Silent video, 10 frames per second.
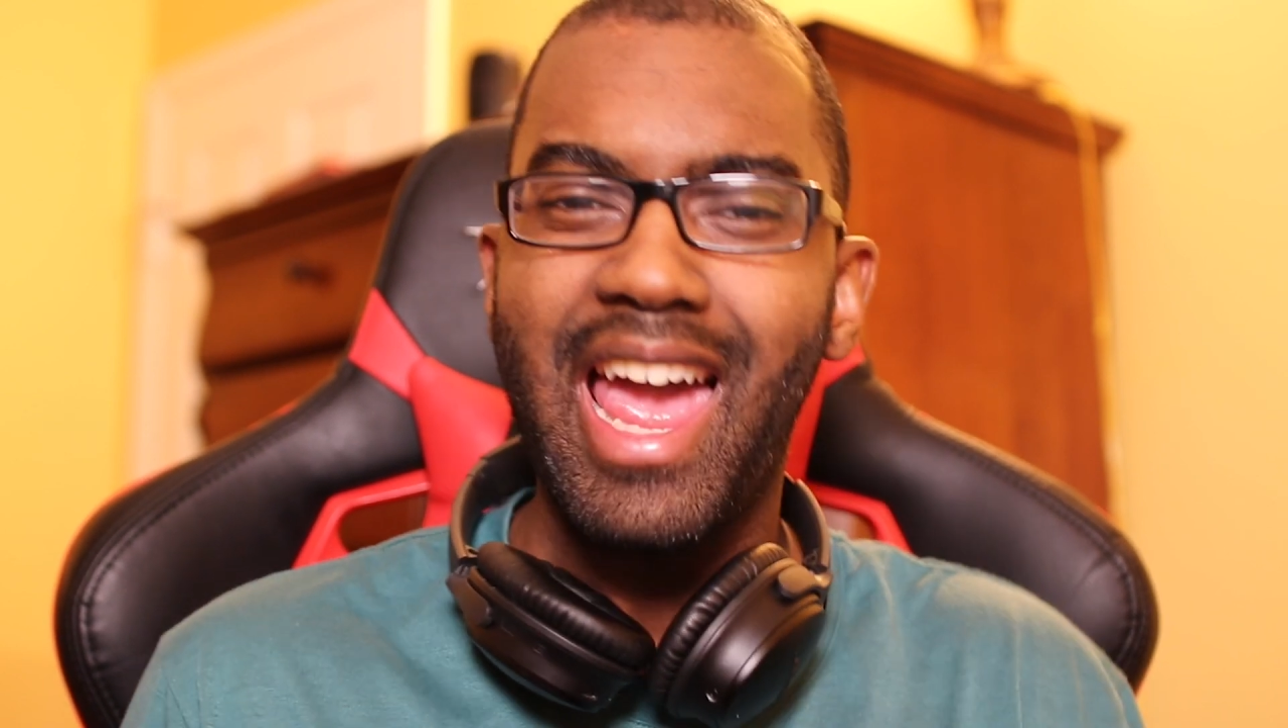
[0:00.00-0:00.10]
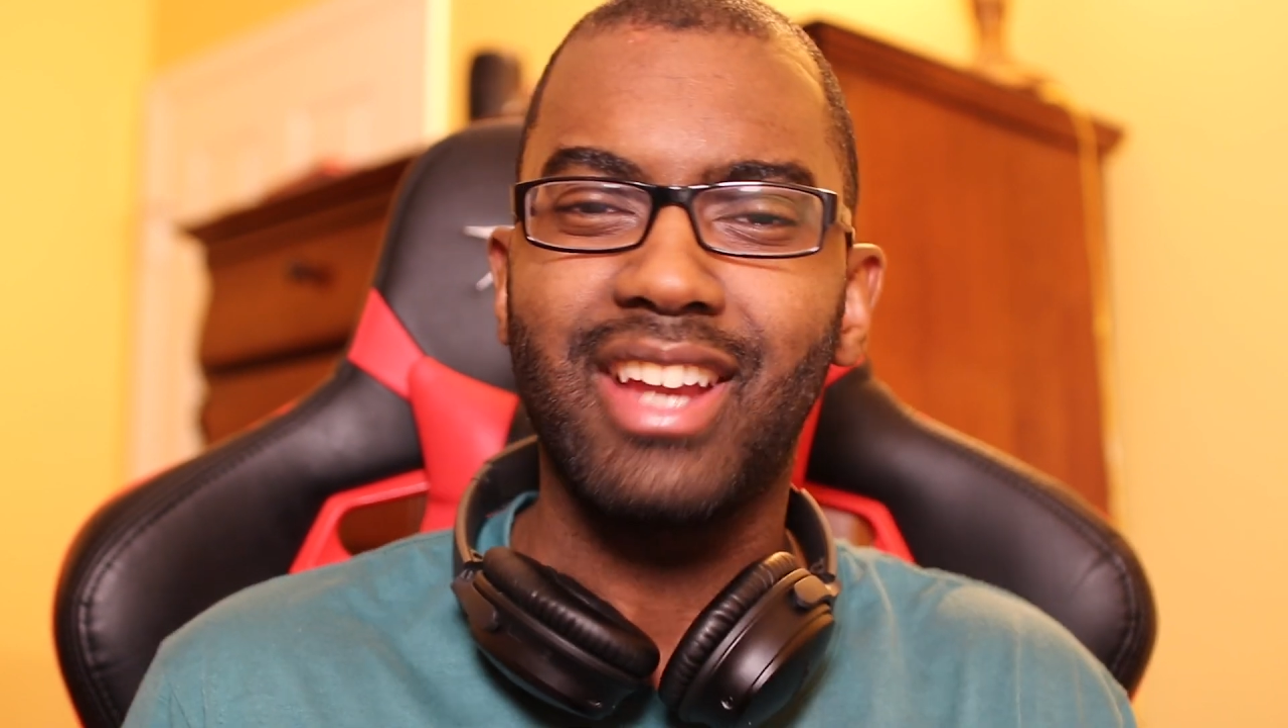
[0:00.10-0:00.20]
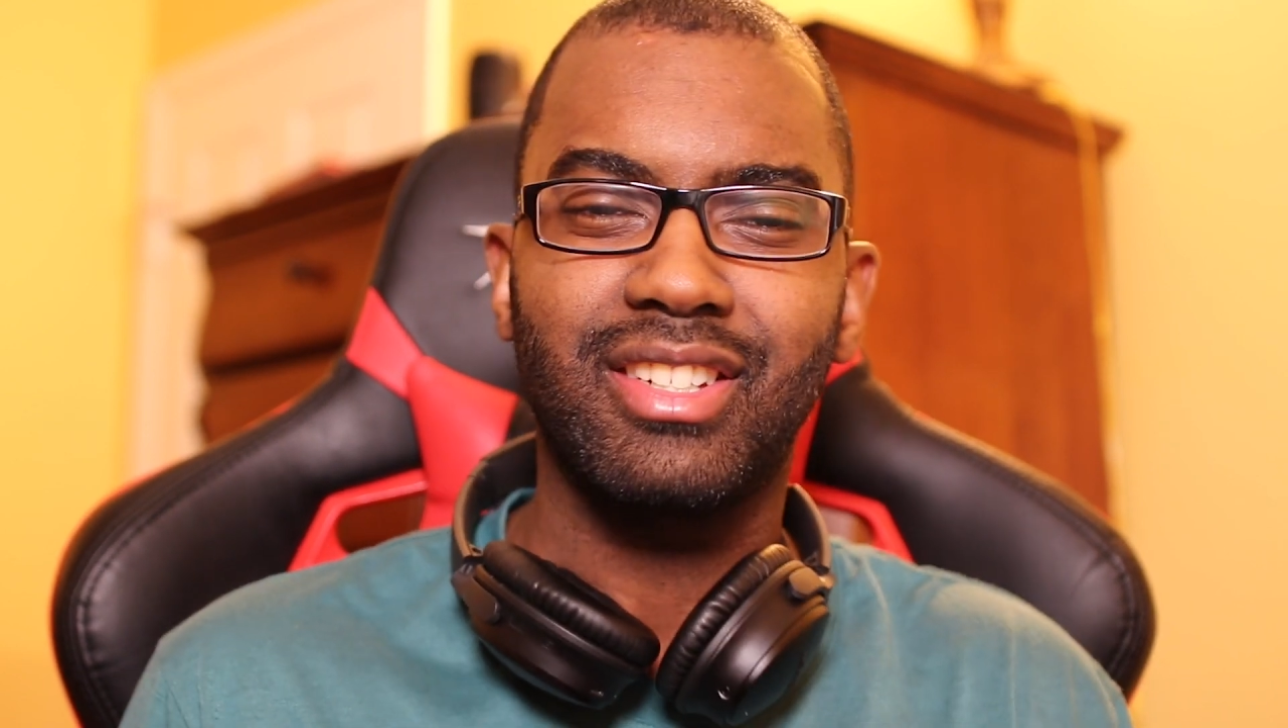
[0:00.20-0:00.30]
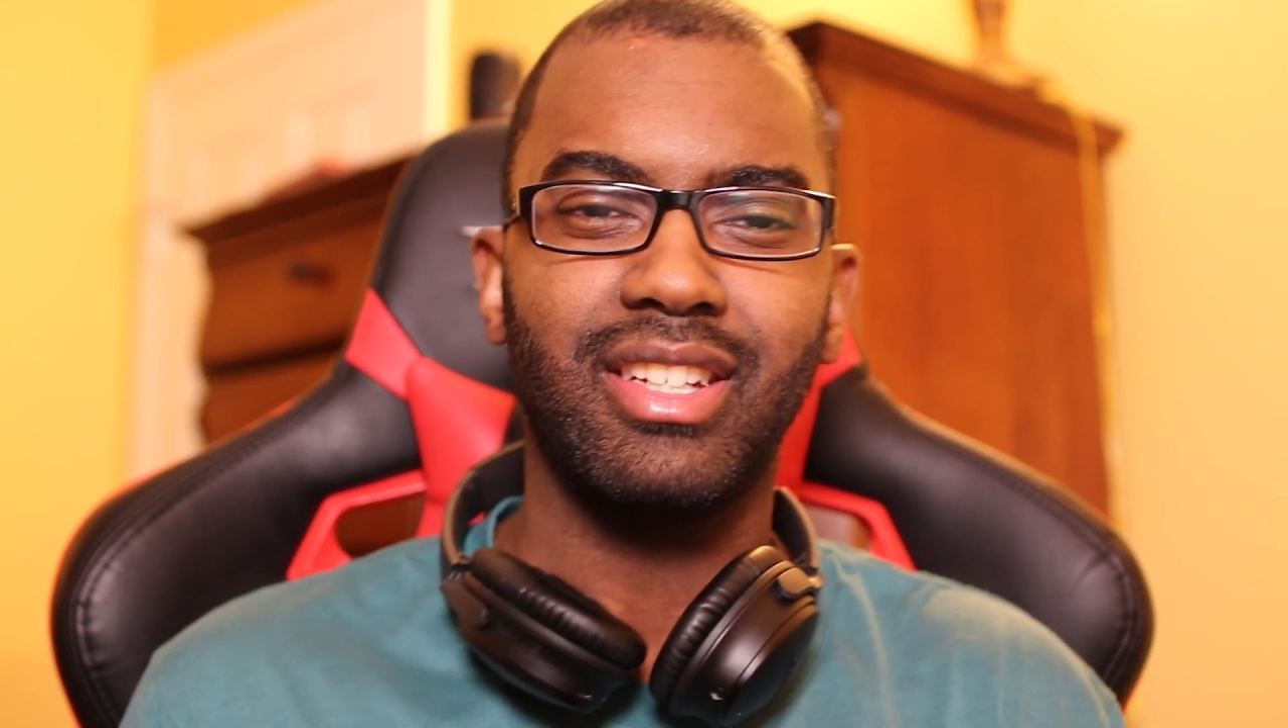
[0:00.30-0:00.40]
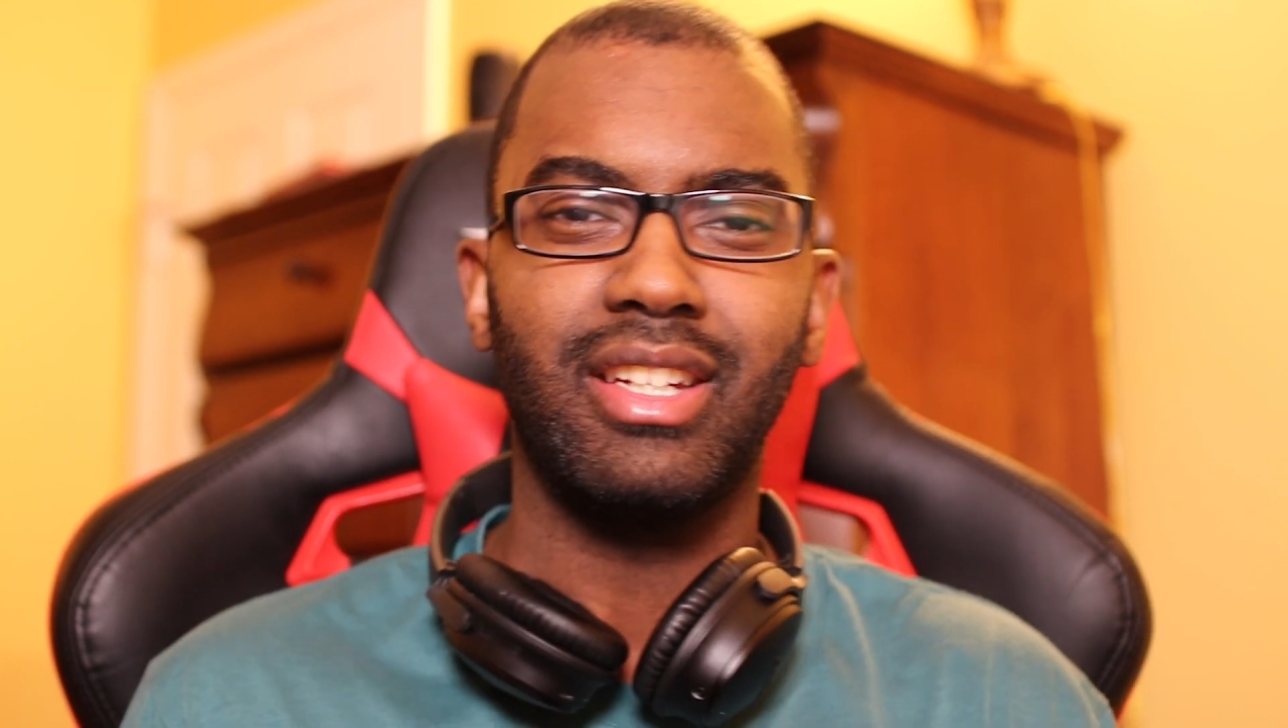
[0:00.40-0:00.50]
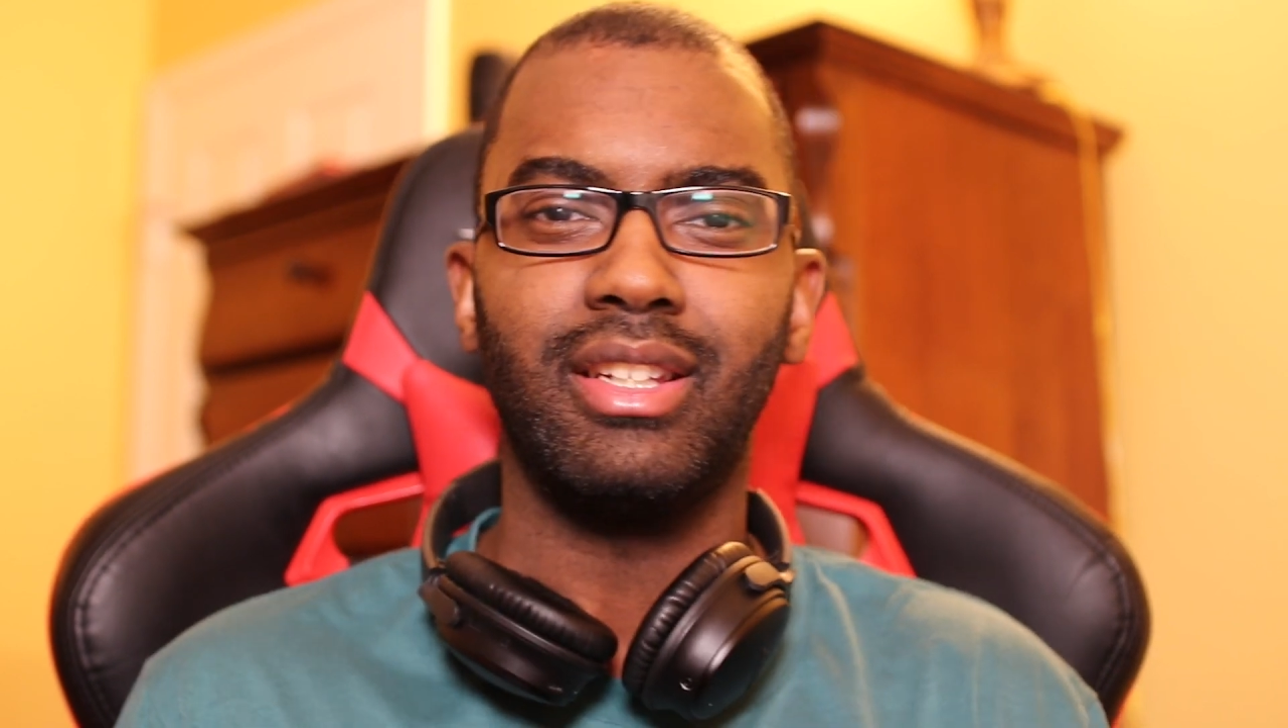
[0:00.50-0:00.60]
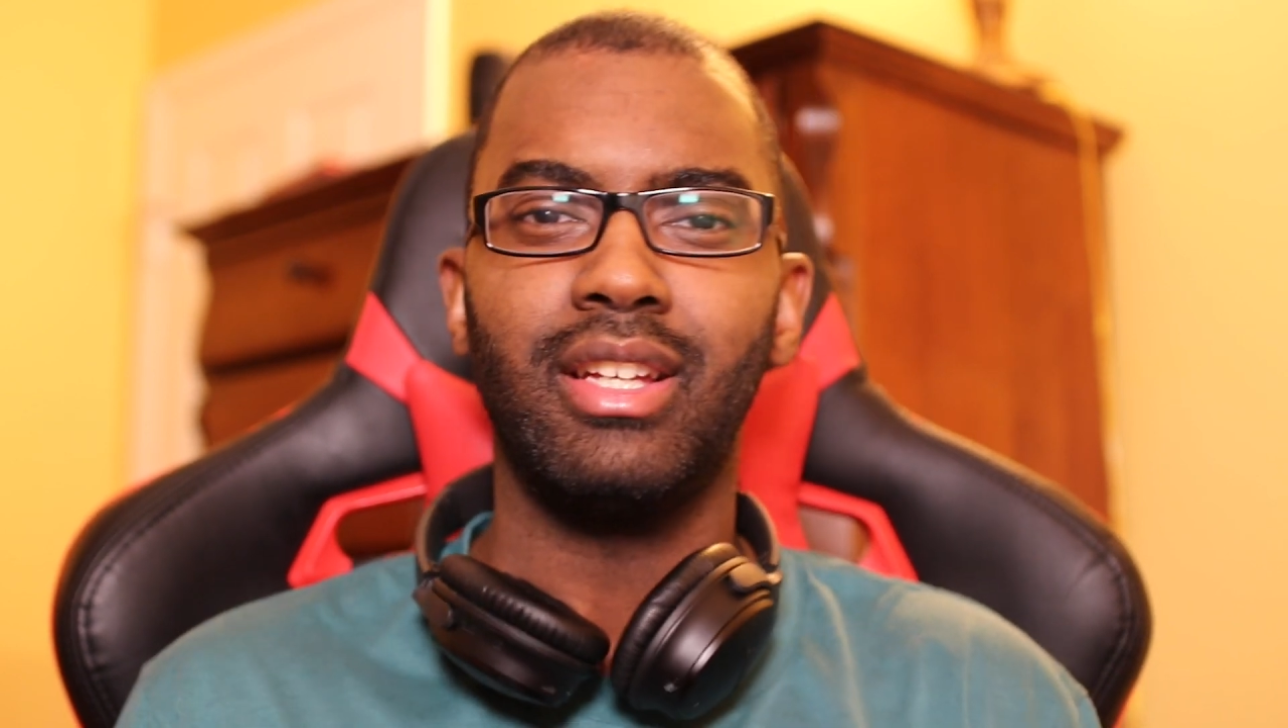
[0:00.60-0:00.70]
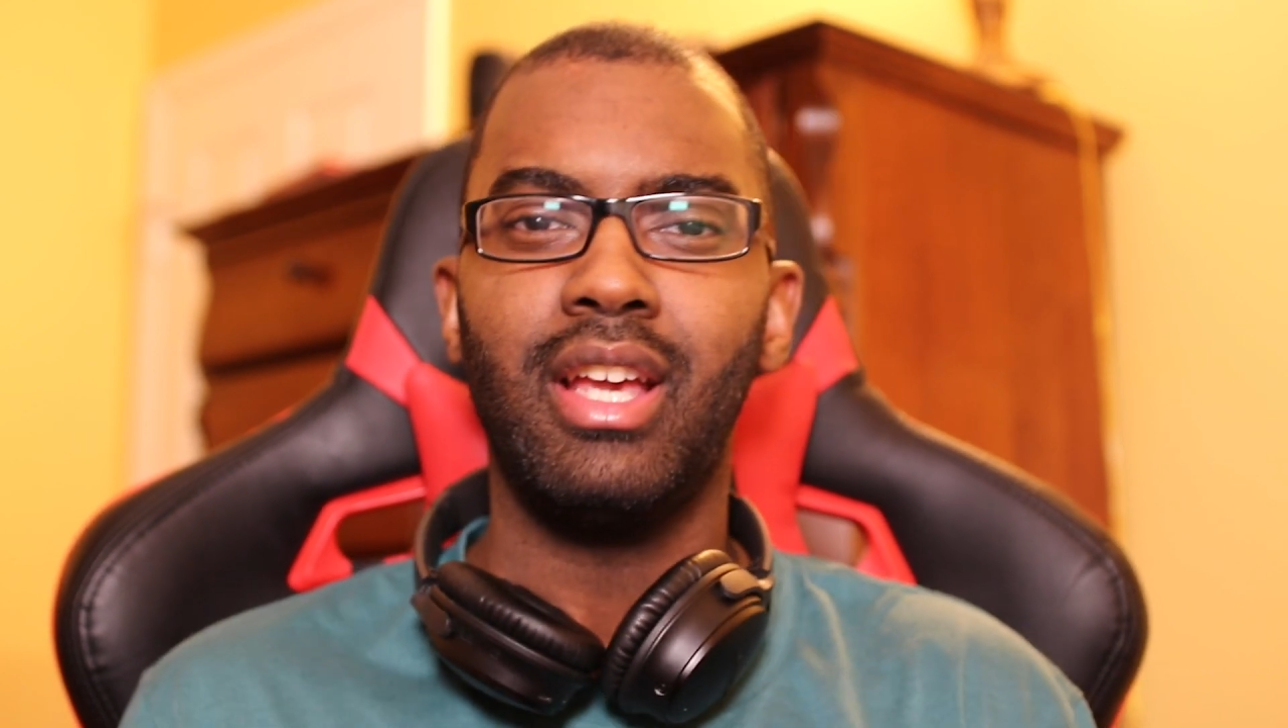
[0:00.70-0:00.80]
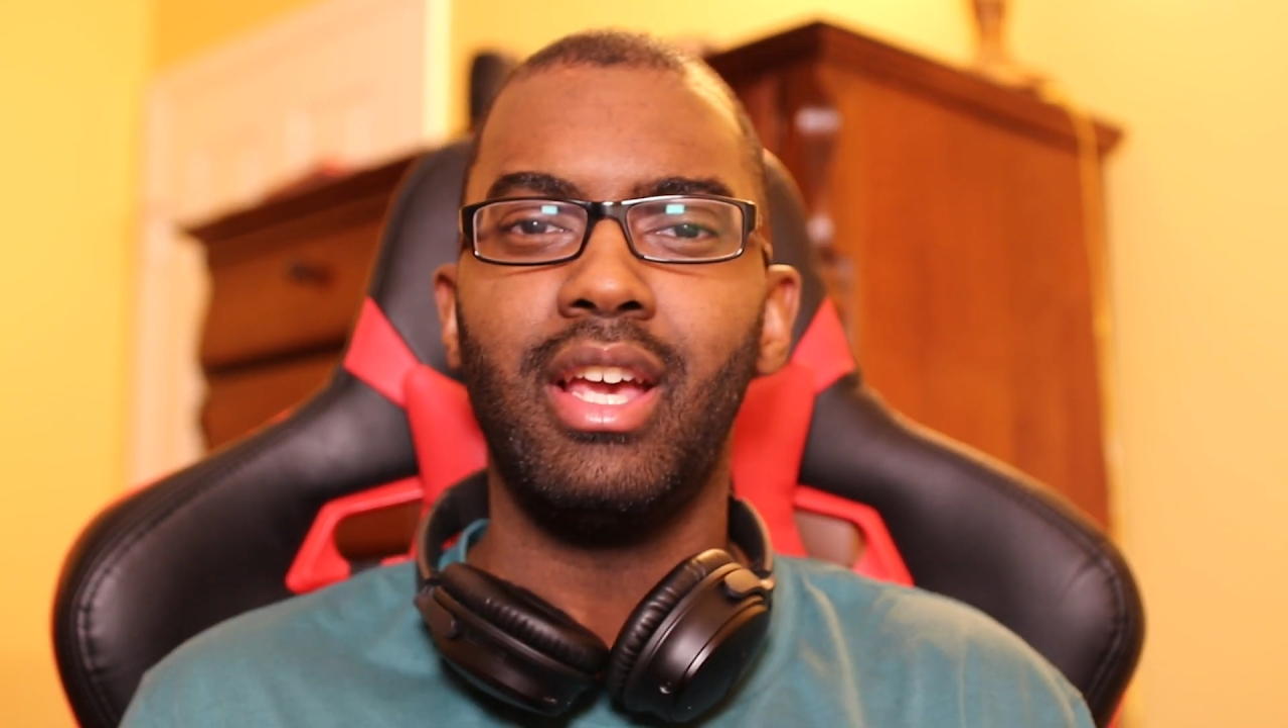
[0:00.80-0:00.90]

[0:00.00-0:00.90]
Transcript: action,